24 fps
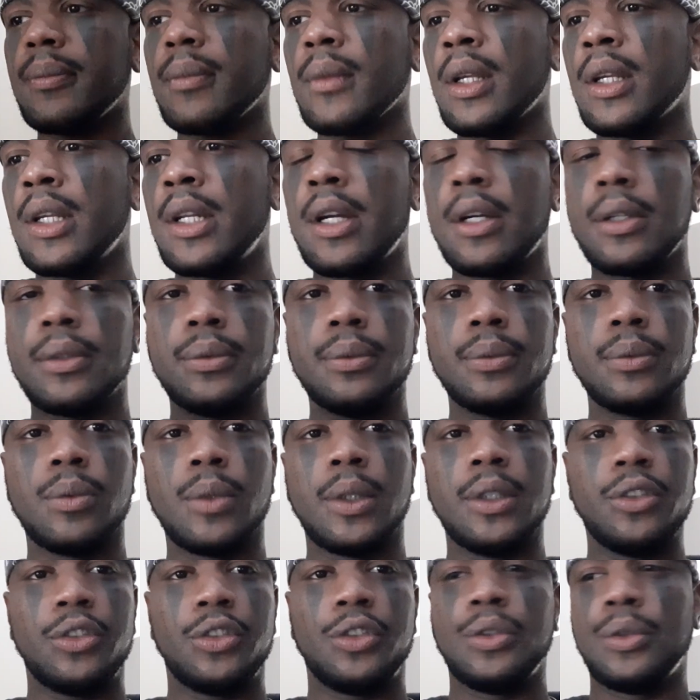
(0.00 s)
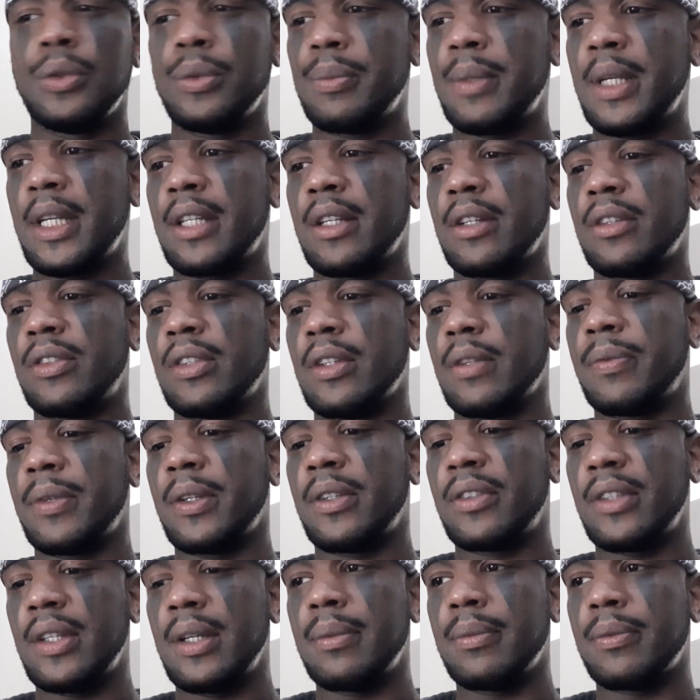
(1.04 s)
You know, once you make yourself
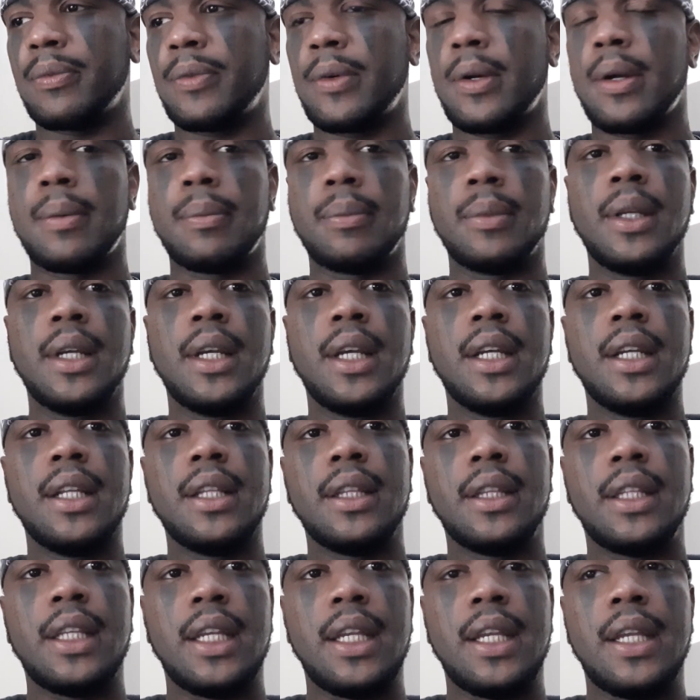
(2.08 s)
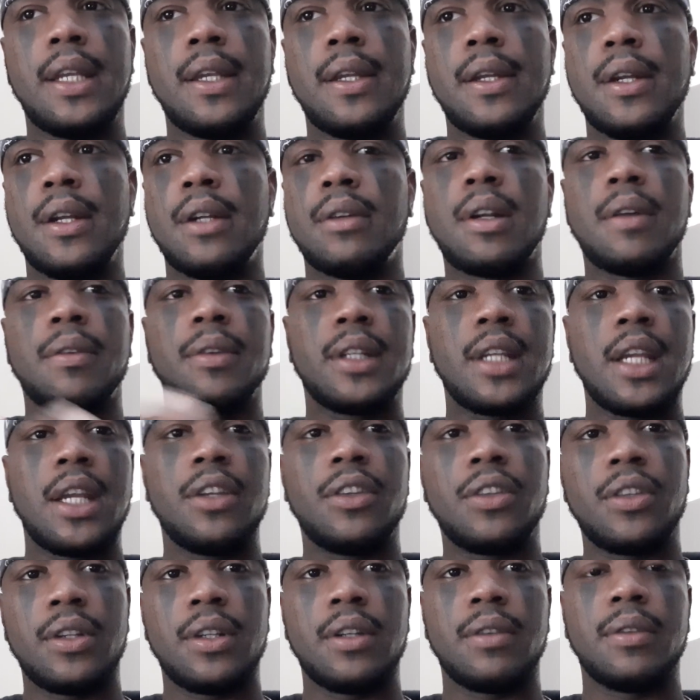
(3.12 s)
exempt from the
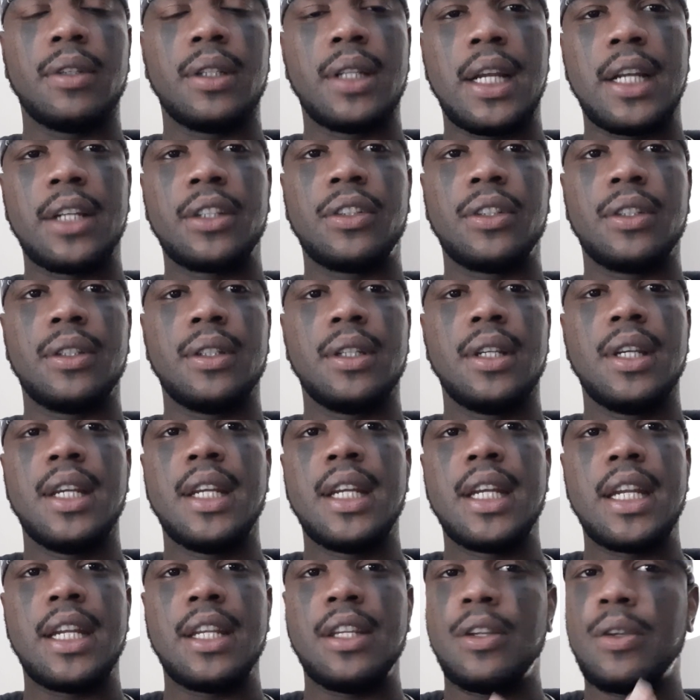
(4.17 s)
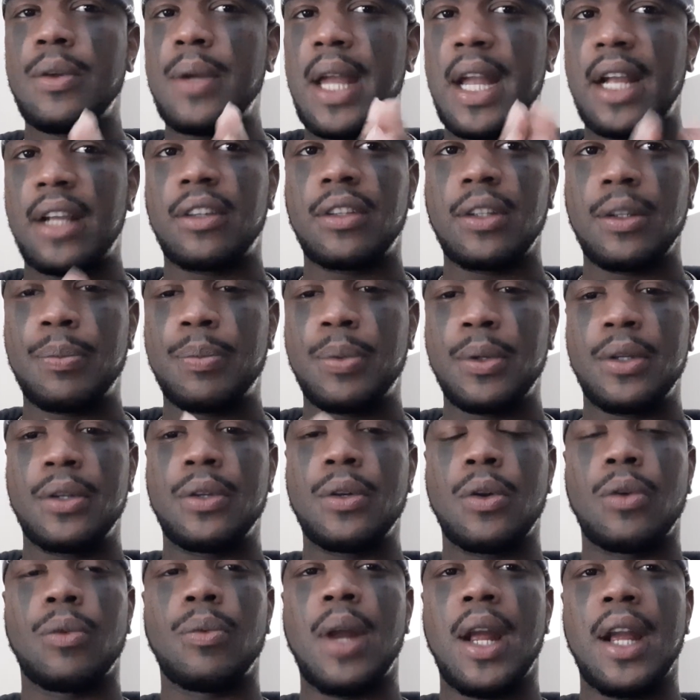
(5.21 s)
revocation of election and you actually put it
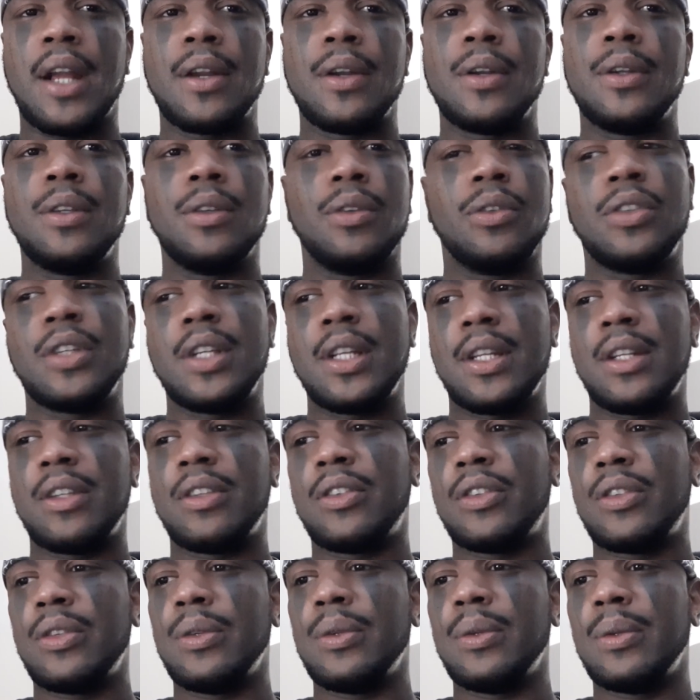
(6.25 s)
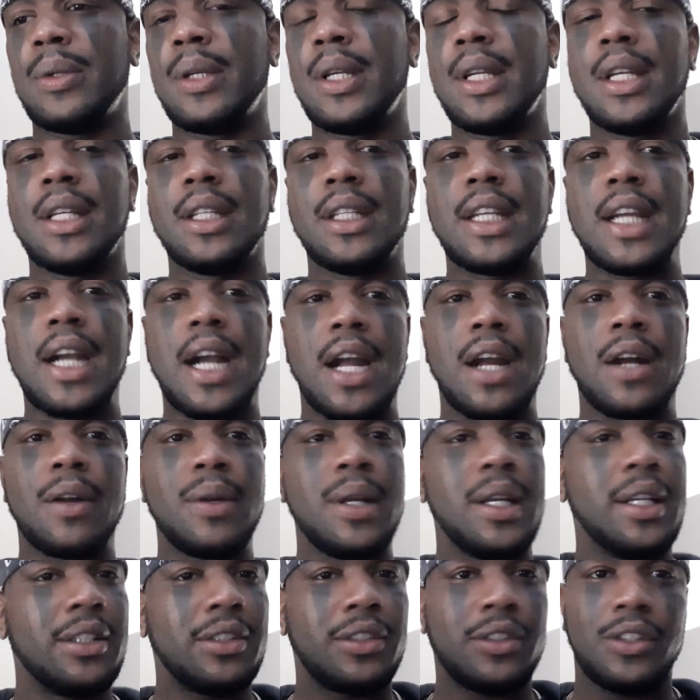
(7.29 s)
on record, you send this to the
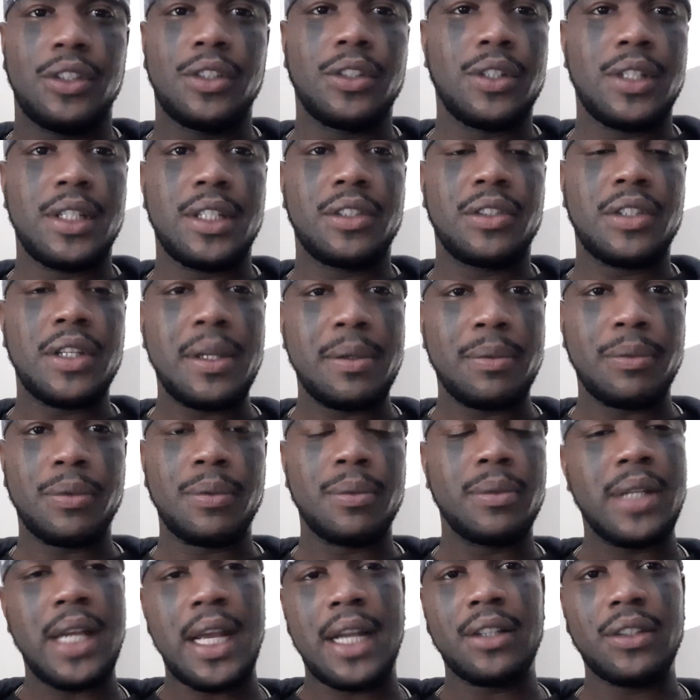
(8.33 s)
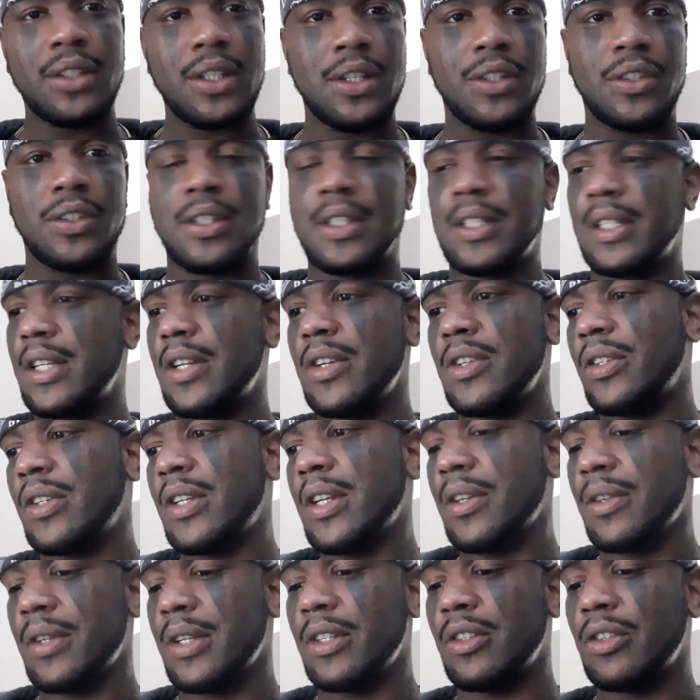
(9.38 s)
IRS, you're exempt from taxation.
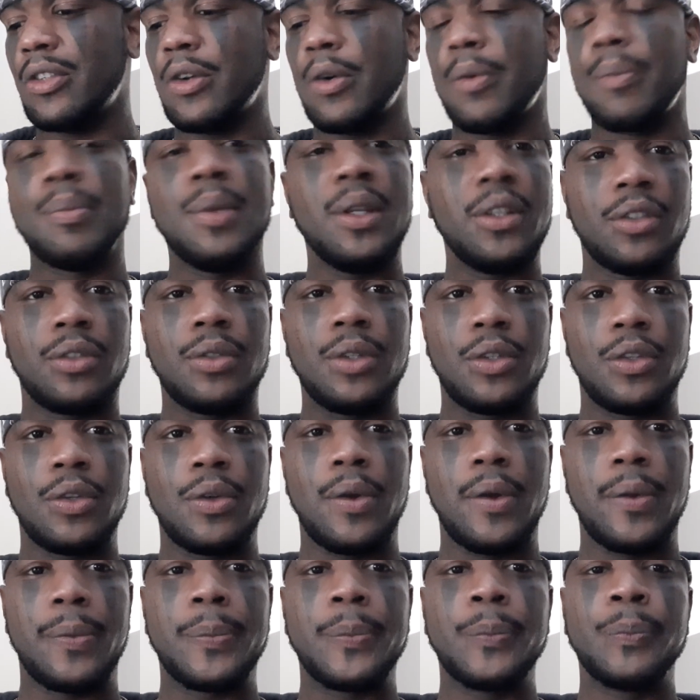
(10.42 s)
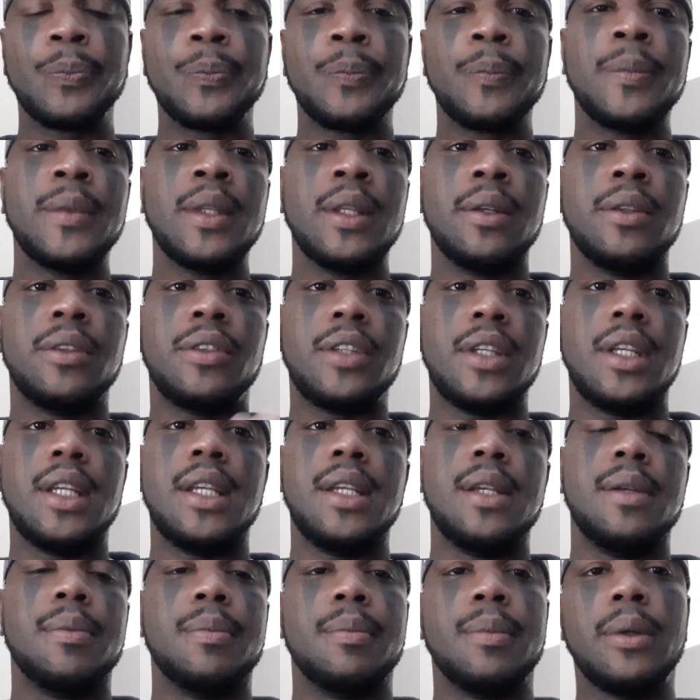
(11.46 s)
There is no mystery to it.
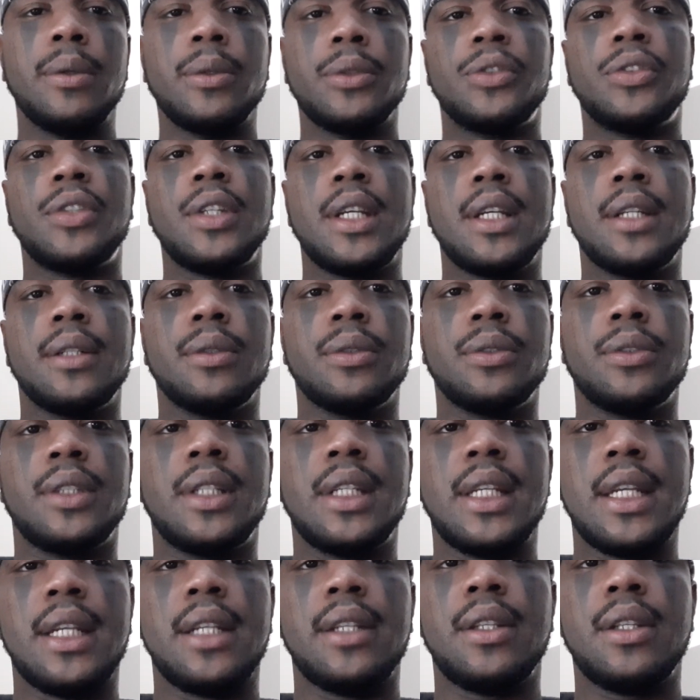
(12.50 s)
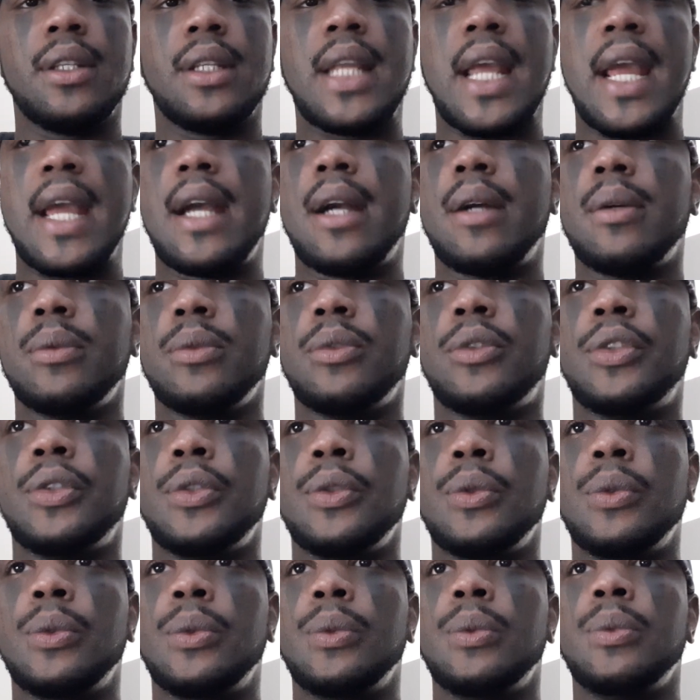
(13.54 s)
See, most channels get down
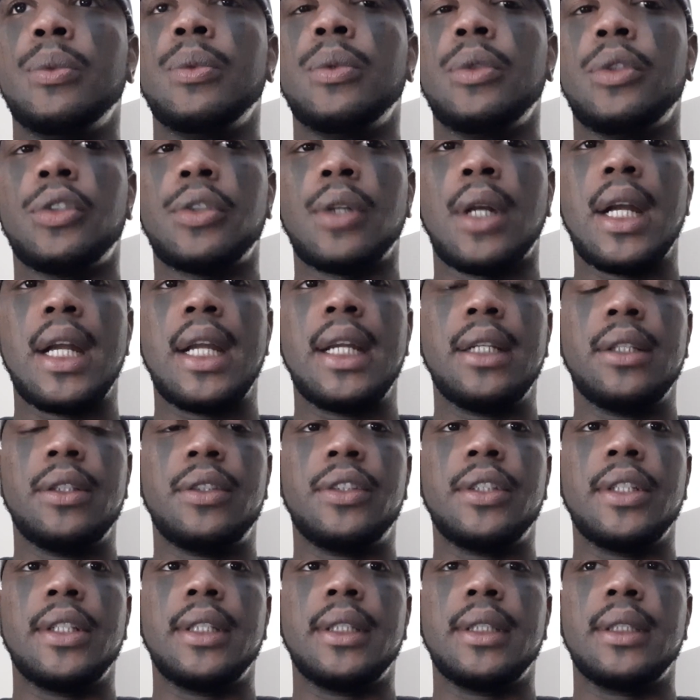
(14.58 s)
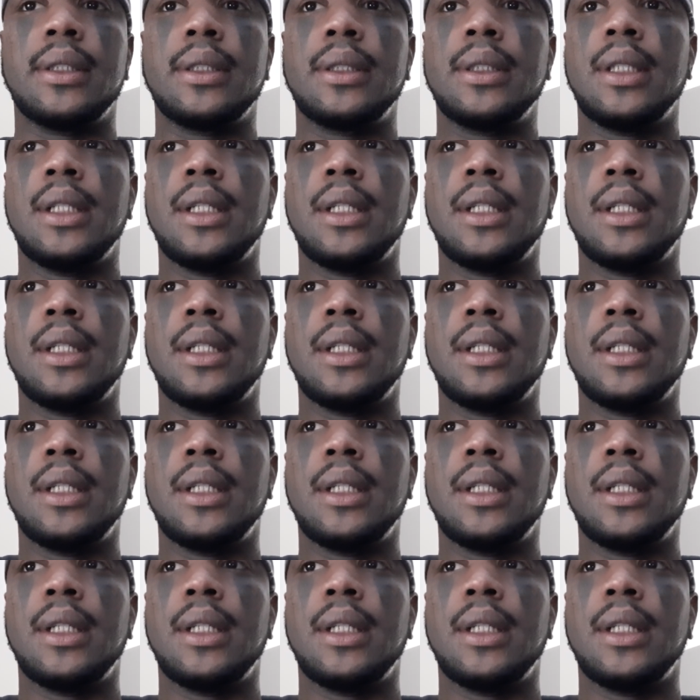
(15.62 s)
to trying to